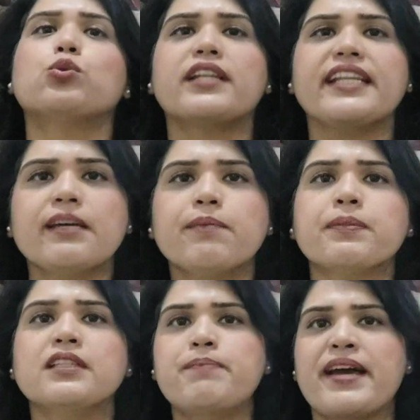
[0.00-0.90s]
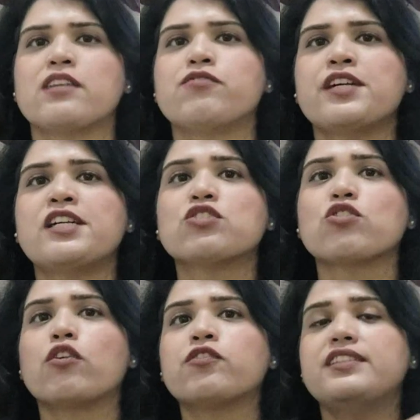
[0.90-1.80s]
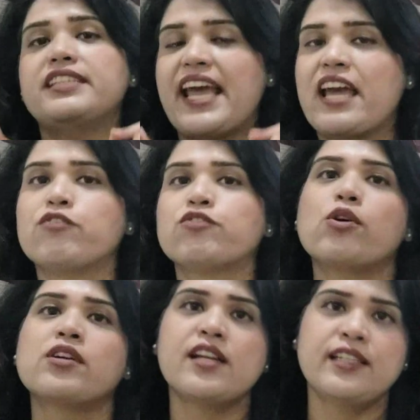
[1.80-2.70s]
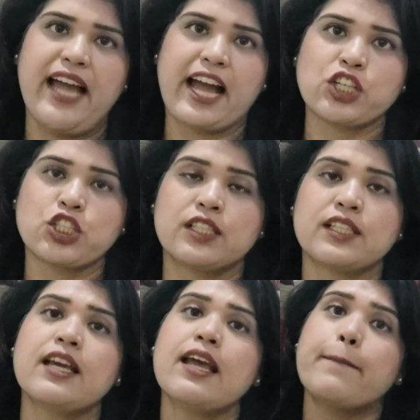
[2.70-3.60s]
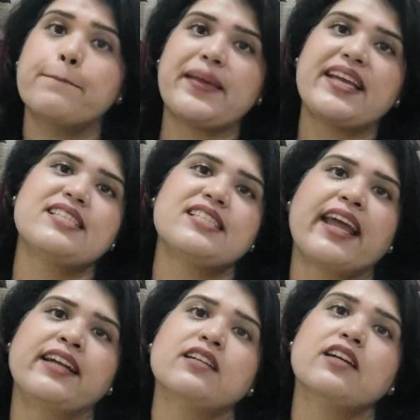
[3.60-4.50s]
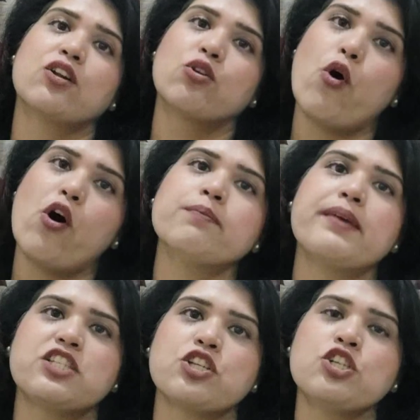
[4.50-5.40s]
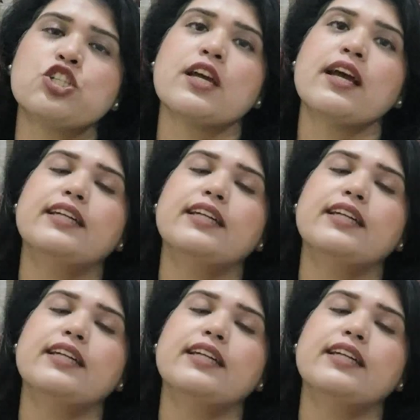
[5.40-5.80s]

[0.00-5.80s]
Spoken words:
to reap the benefits of their fraudulent action may send a wrong message